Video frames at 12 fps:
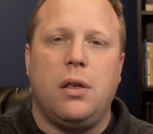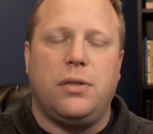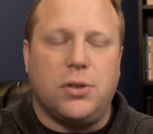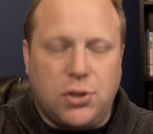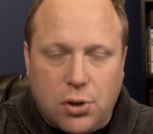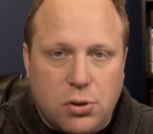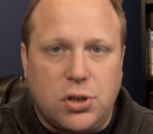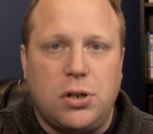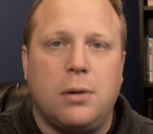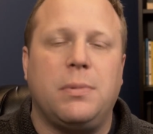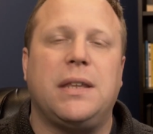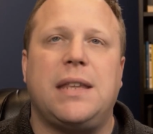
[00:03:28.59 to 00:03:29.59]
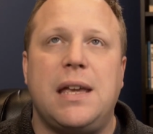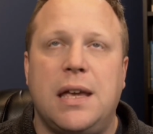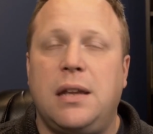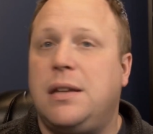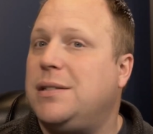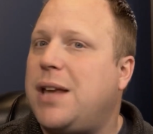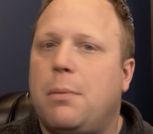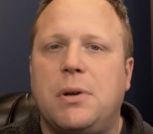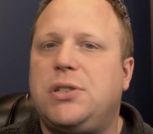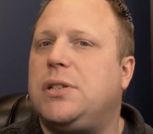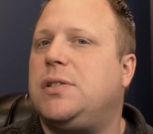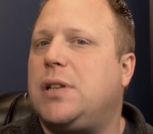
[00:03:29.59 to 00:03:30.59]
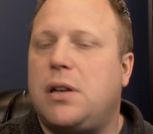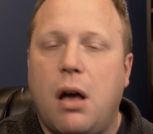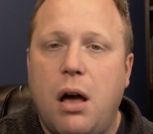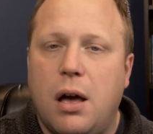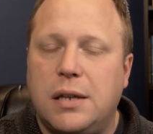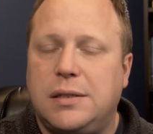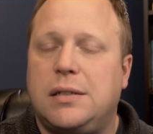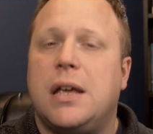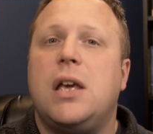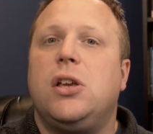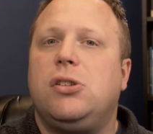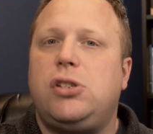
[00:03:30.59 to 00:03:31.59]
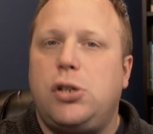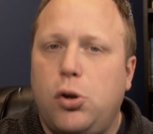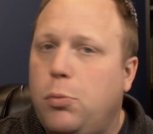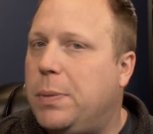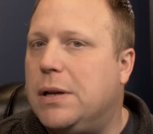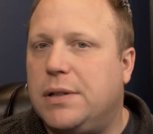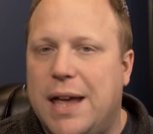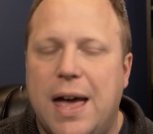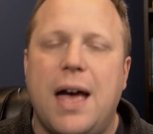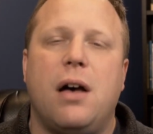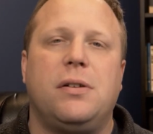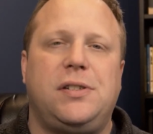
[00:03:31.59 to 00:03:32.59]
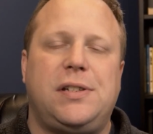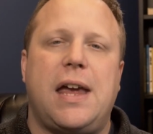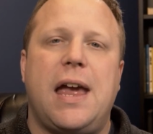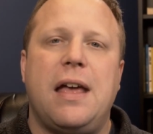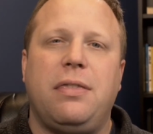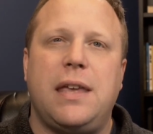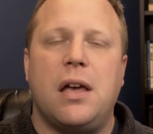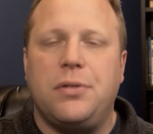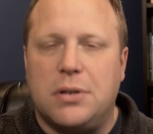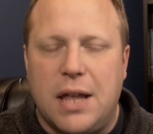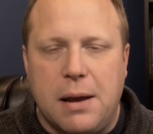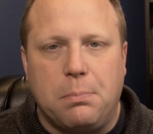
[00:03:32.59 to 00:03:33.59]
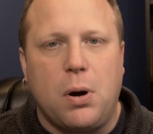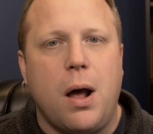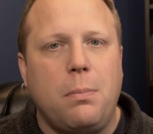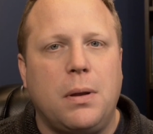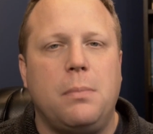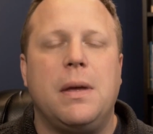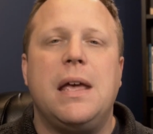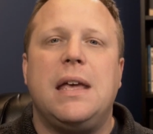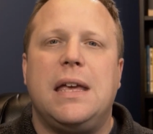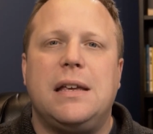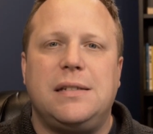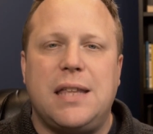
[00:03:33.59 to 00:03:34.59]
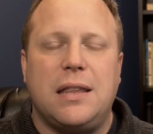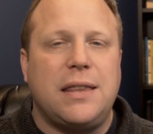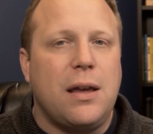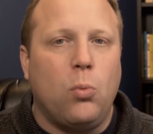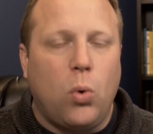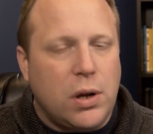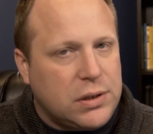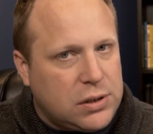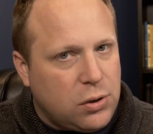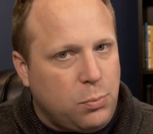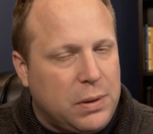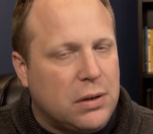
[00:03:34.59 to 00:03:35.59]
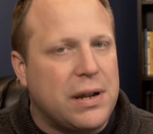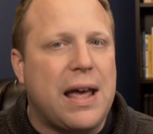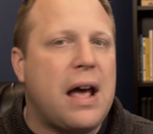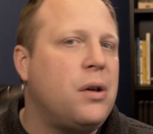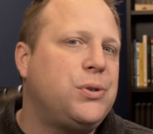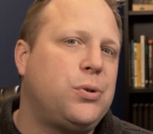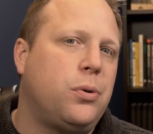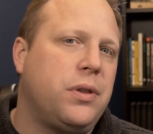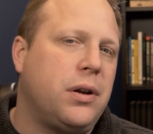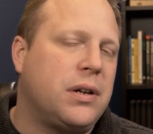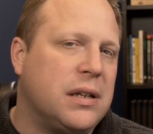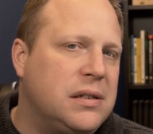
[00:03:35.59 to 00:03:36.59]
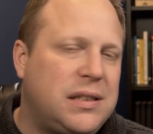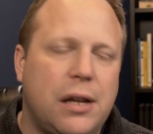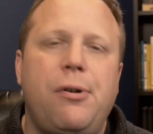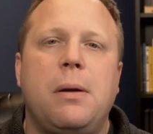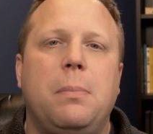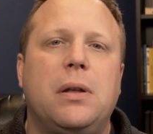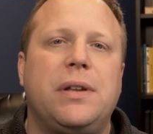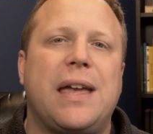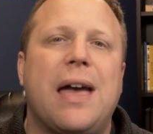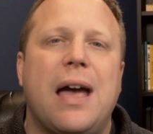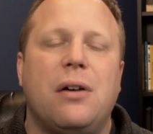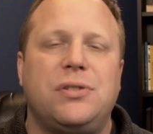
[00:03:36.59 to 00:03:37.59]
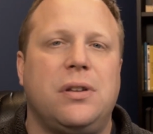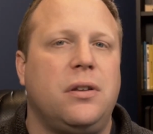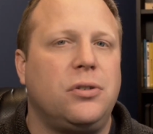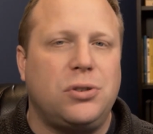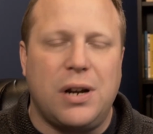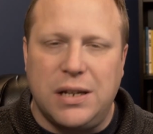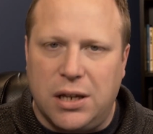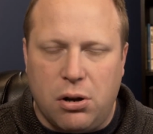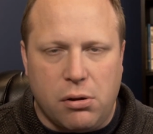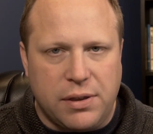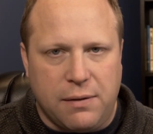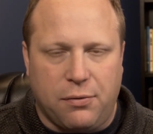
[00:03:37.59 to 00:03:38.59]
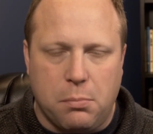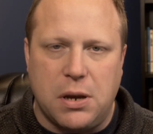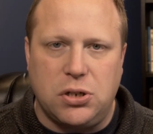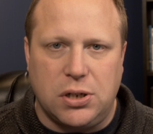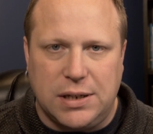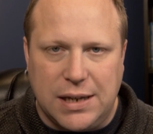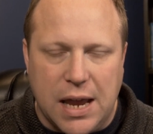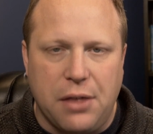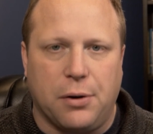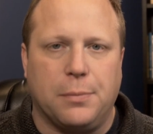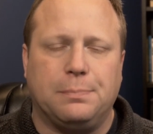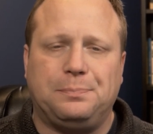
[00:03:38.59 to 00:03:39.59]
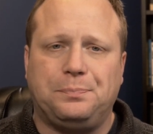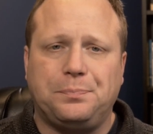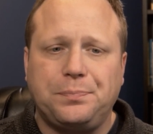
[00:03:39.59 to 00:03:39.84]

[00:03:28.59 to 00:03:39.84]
The search term that they end is, how much does it cost to build a house? And the underlying problem is that they want to build a house, or they're considering building a house, and they're trying to get all the information together.